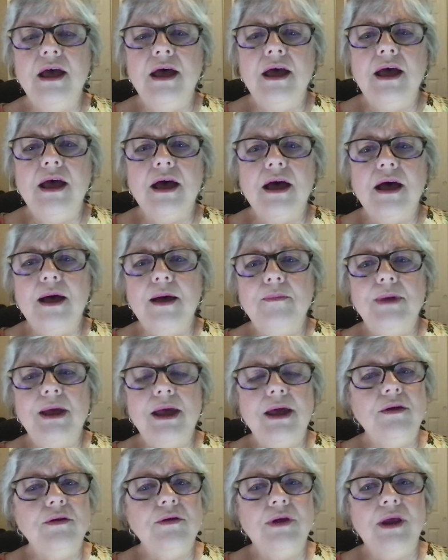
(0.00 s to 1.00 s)

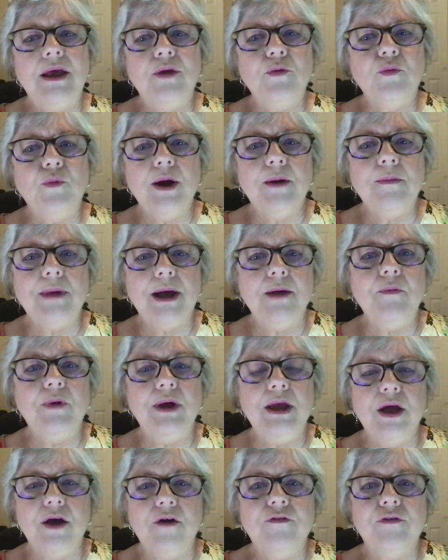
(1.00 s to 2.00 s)
And where might we
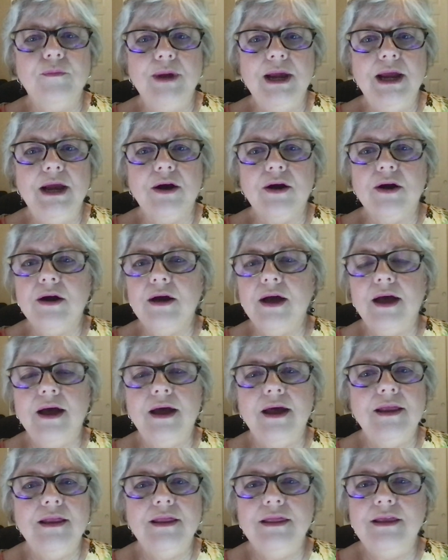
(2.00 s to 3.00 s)
go from here?
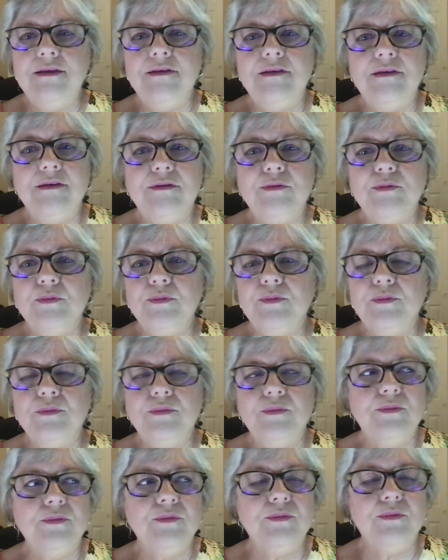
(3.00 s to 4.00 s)

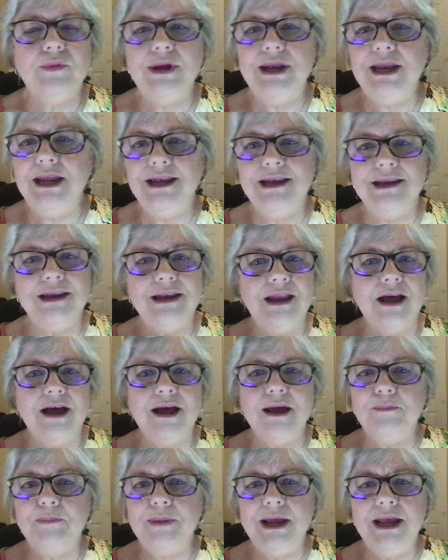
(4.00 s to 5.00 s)
We need to
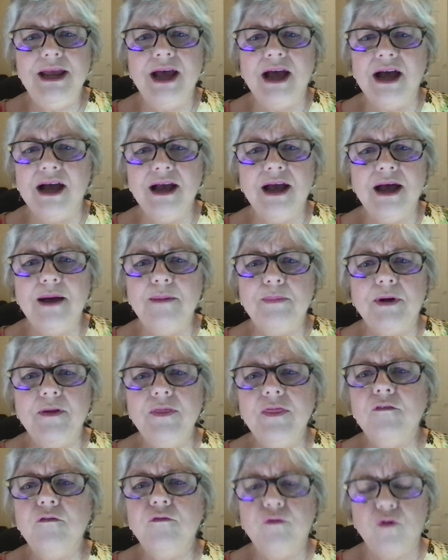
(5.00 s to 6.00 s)
not be hung up
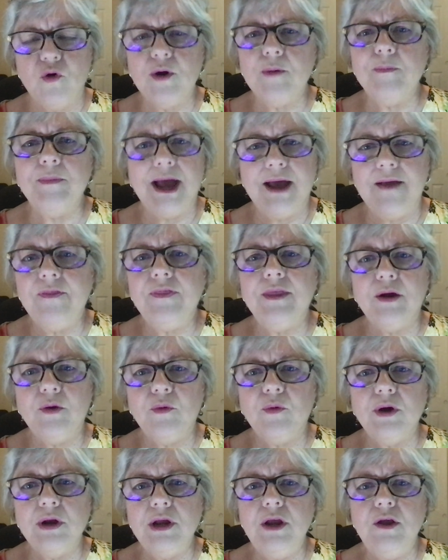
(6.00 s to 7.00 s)
on the format that
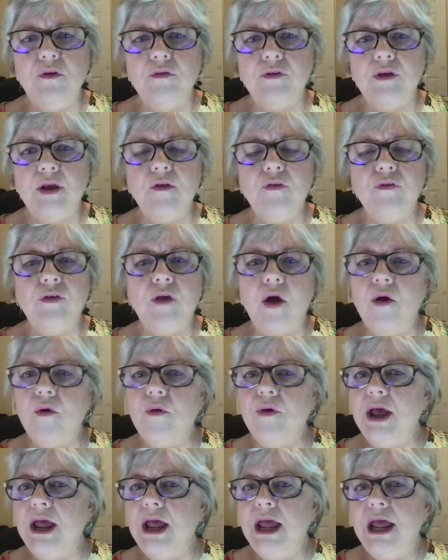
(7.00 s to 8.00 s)
we're using.
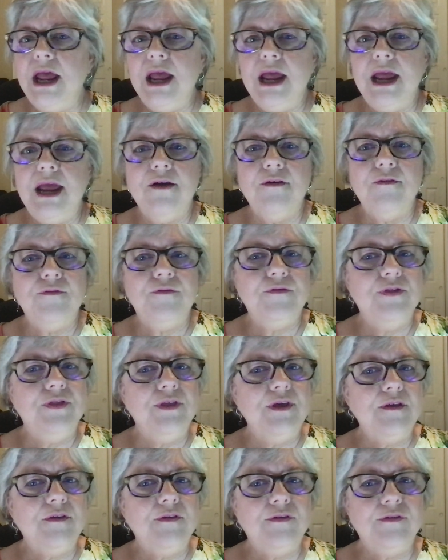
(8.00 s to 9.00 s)
So if
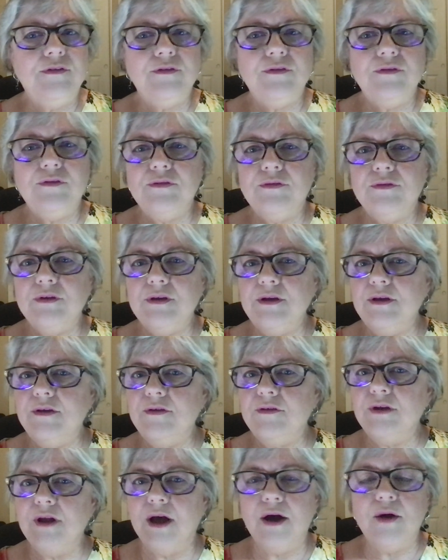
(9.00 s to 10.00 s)
this
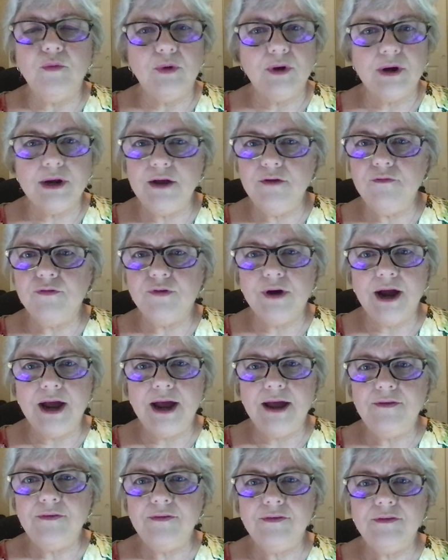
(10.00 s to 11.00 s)
is not working for
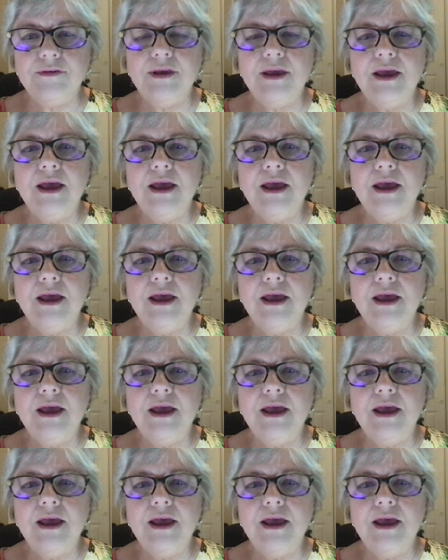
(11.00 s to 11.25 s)
us,